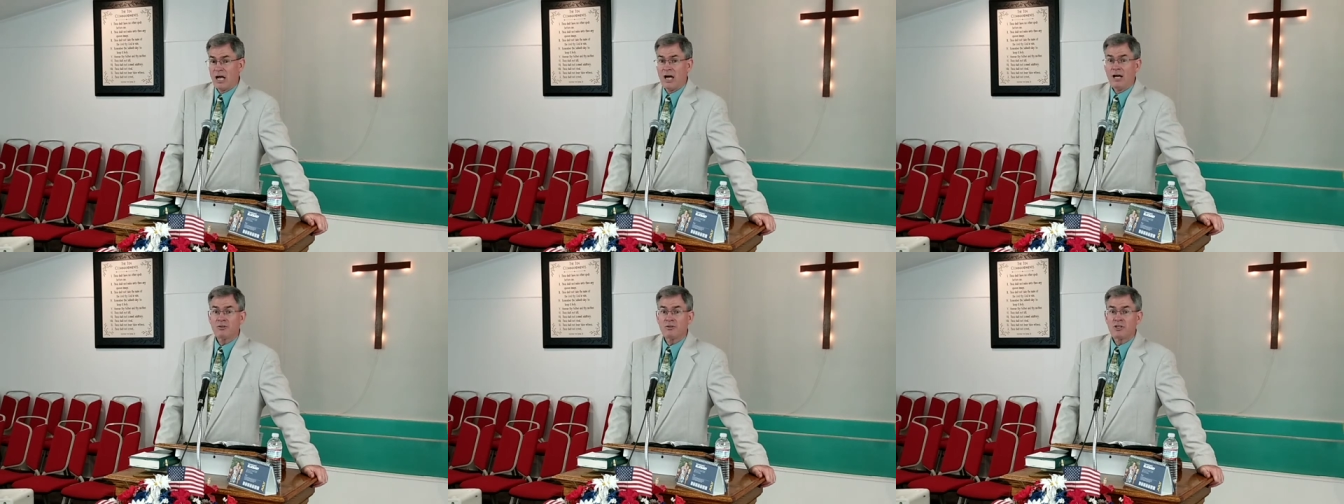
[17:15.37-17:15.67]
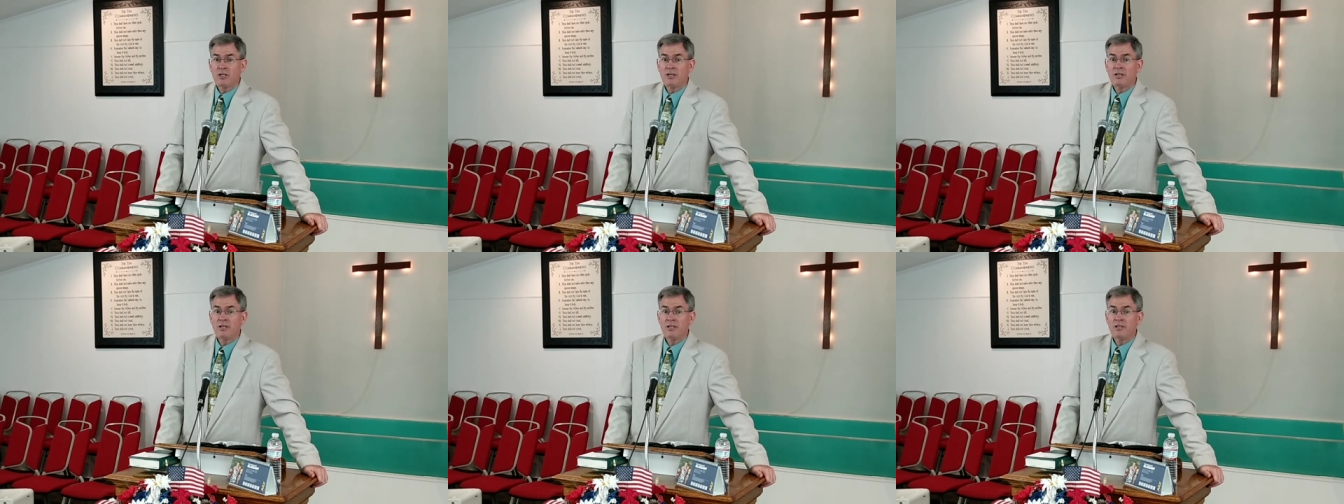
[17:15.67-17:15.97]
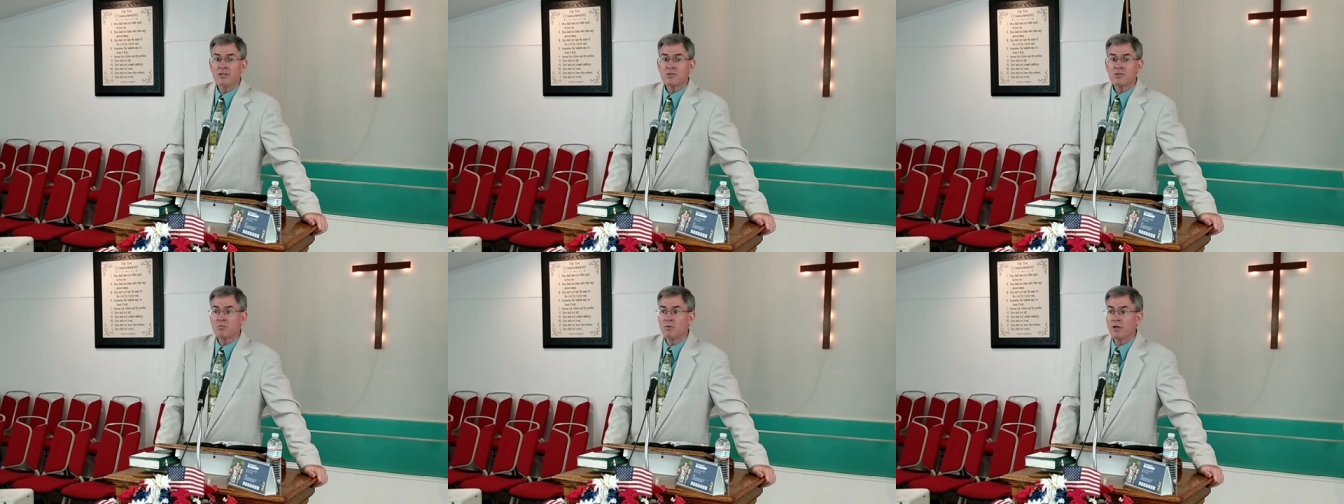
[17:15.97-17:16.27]
I'll tell you
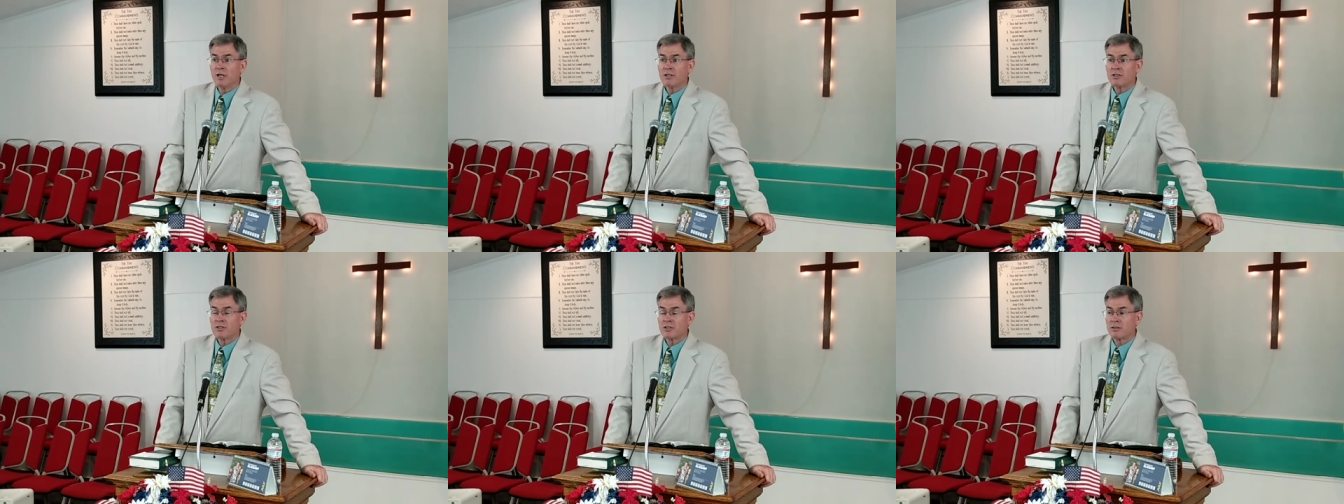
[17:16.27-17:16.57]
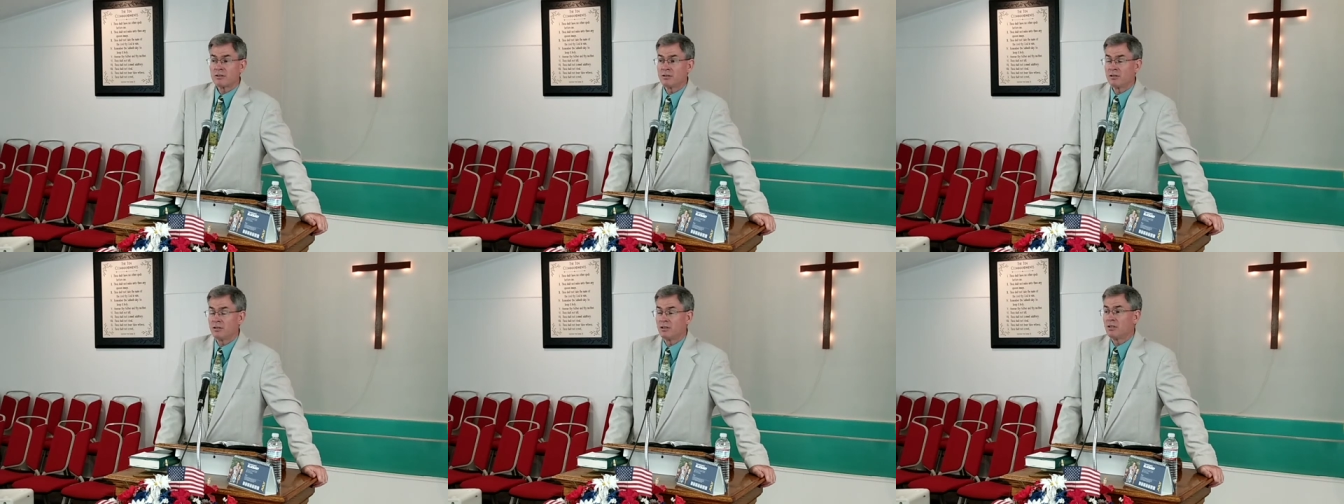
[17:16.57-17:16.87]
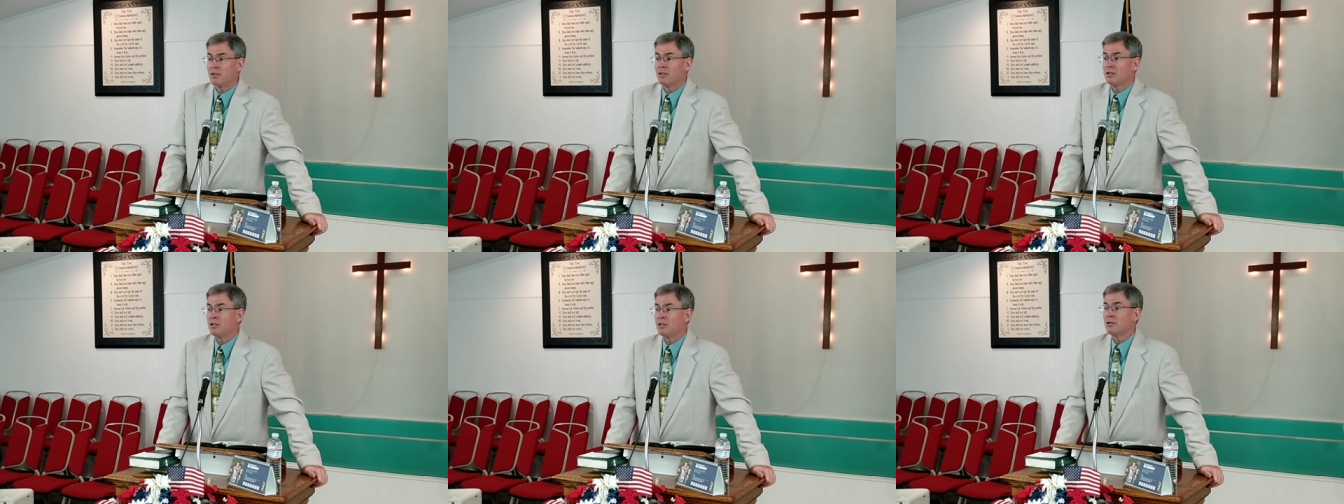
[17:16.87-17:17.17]
this much
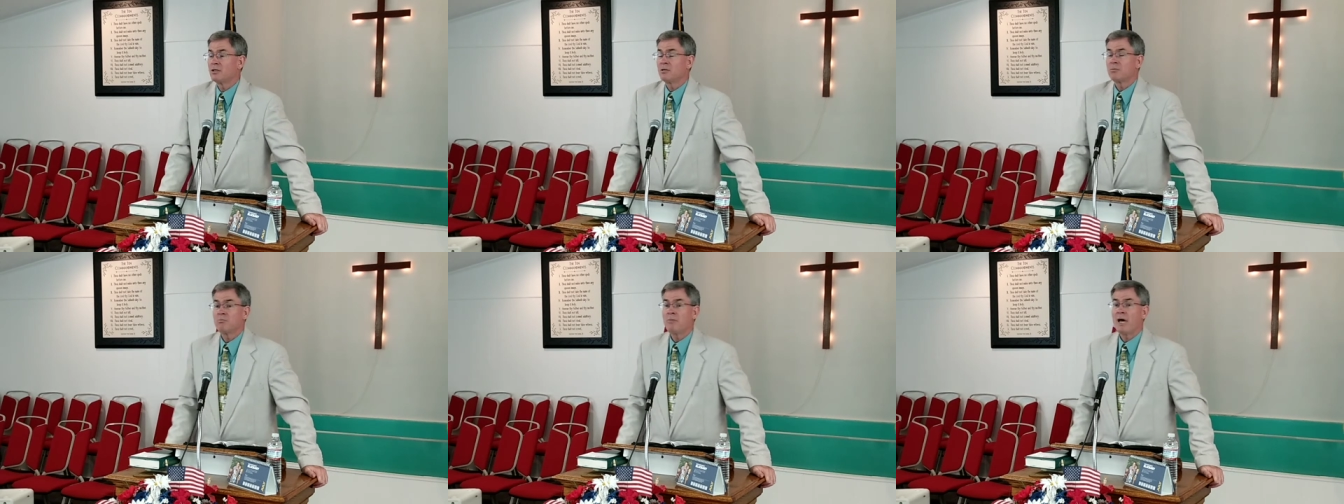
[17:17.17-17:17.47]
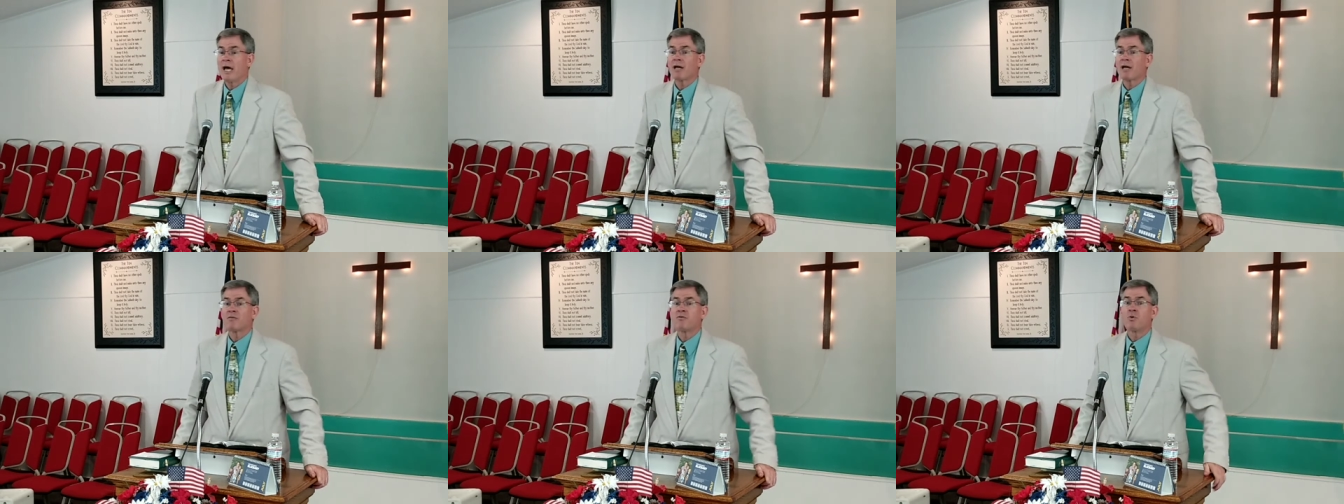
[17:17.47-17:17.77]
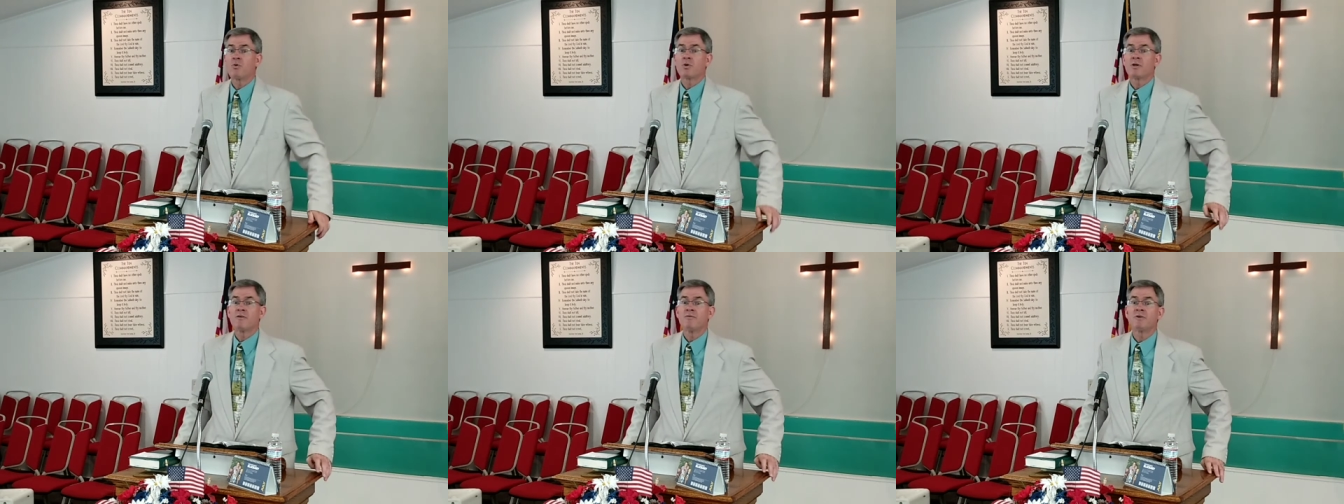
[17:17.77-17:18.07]
back
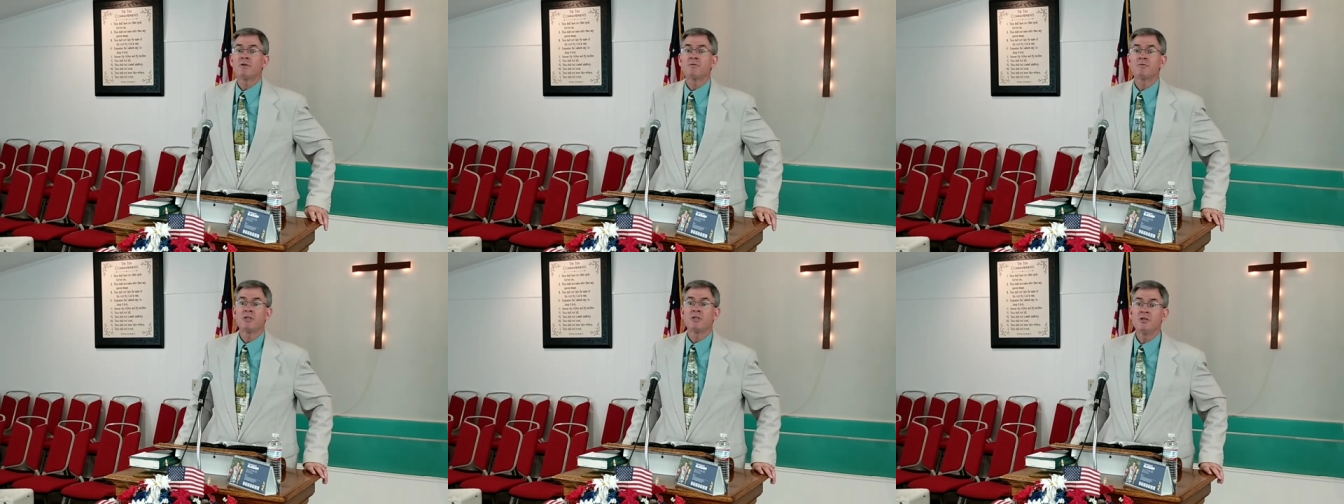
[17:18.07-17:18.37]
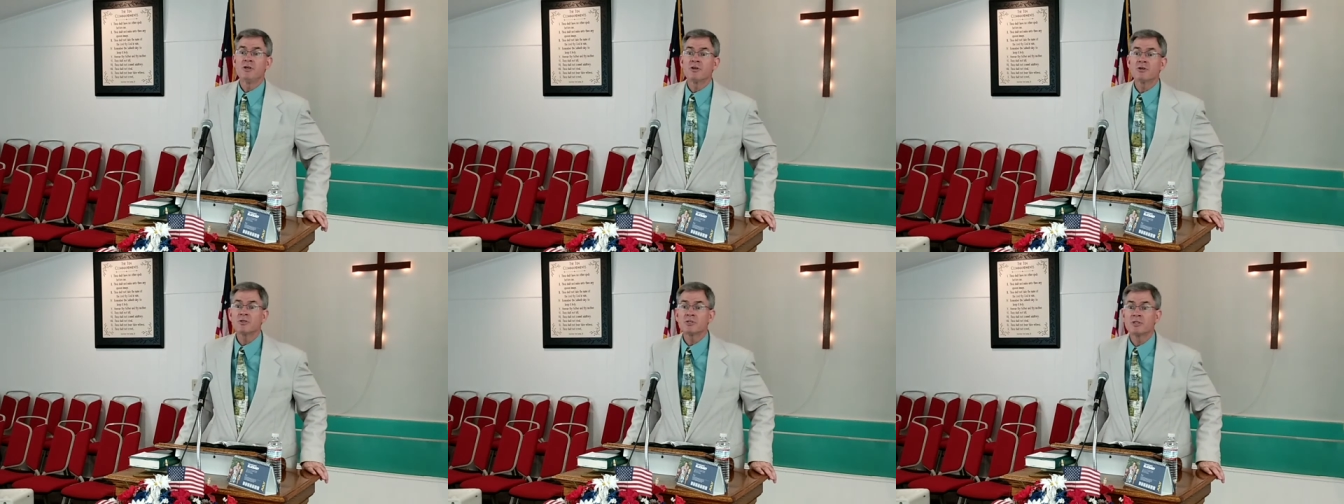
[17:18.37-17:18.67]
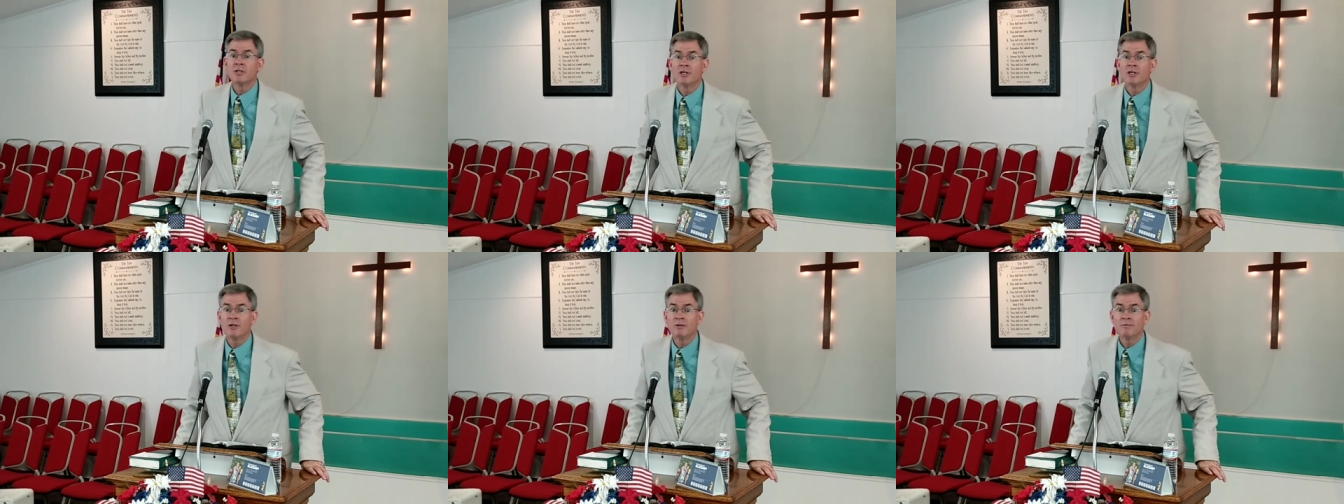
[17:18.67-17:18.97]
40, 50
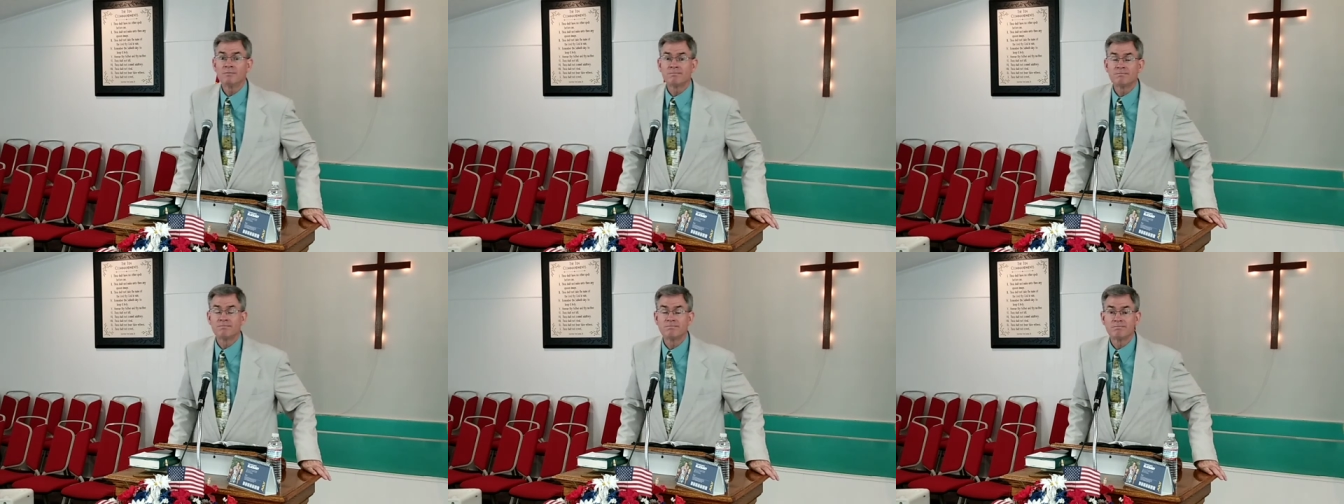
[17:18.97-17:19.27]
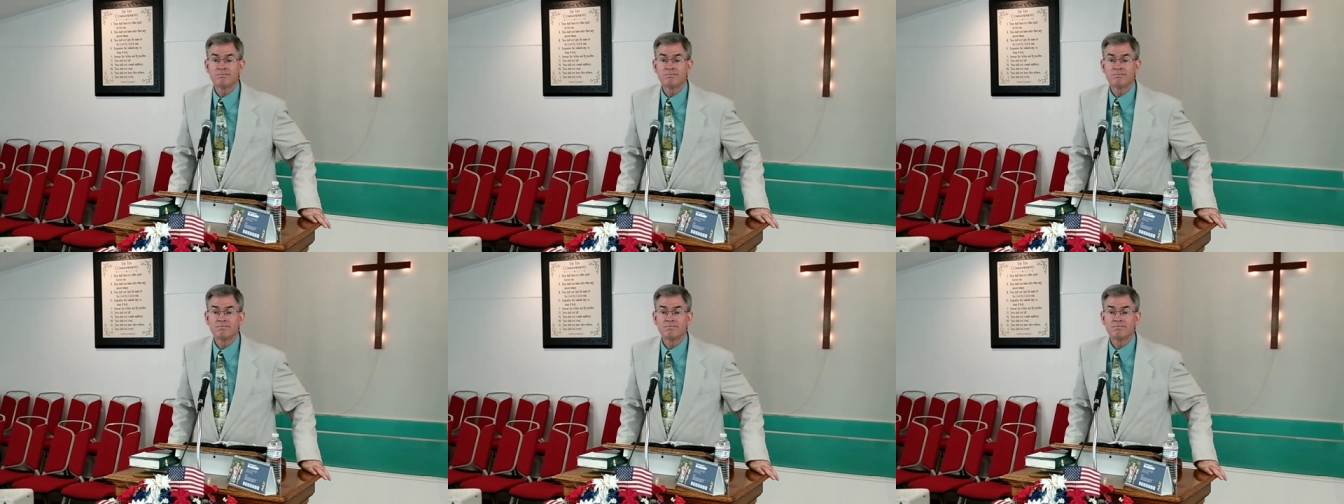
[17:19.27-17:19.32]
years ago,